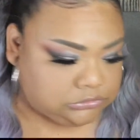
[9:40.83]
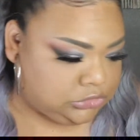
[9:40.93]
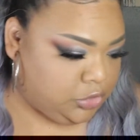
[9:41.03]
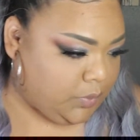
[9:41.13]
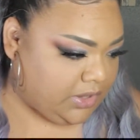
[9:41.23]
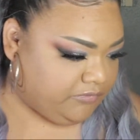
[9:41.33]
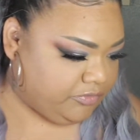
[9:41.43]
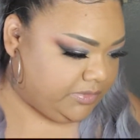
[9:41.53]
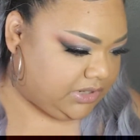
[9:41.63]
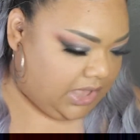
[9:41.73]
You're waiting for
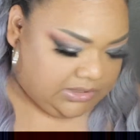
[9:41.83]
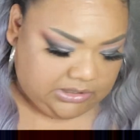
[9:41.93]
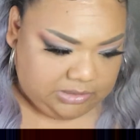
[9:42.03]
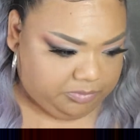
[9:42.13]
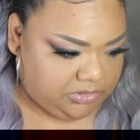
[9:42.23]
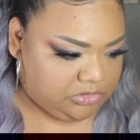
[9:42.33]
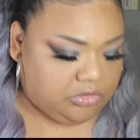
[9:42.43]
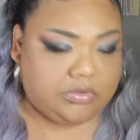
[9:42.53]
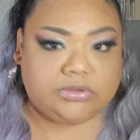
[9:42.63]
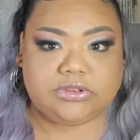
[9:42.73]
Milani lip to
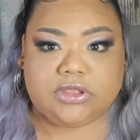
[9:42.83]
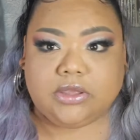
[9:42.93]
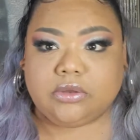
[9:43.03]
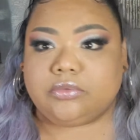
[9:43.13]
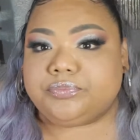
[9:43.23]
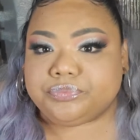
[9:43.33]
go on sale,